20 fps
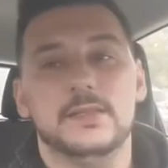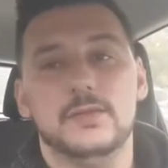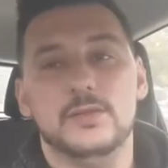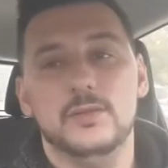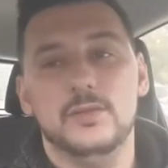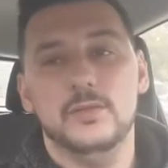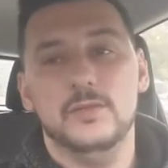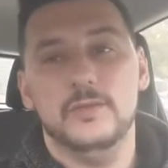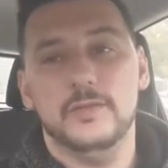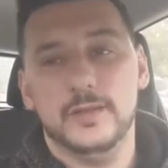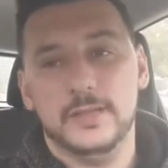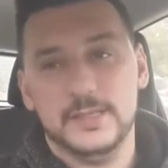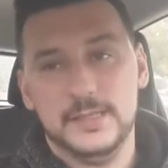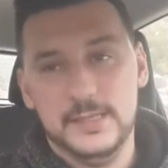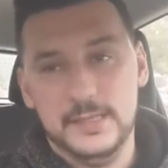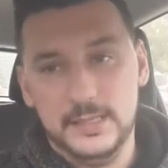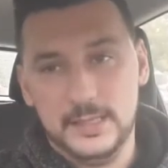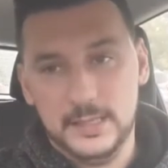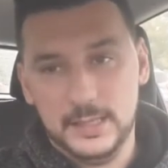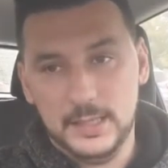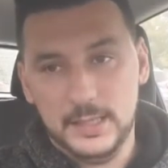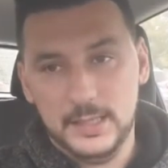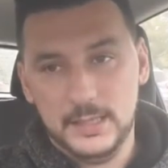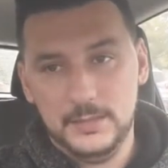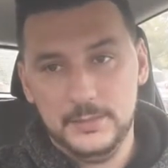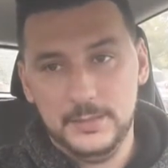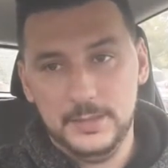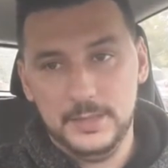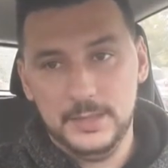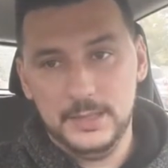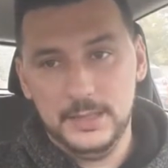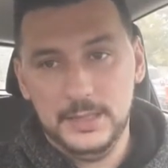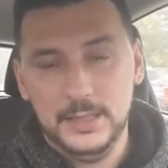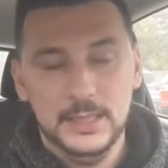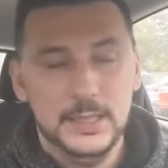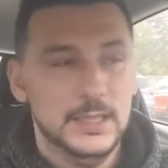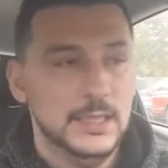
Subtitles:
to fix the economy,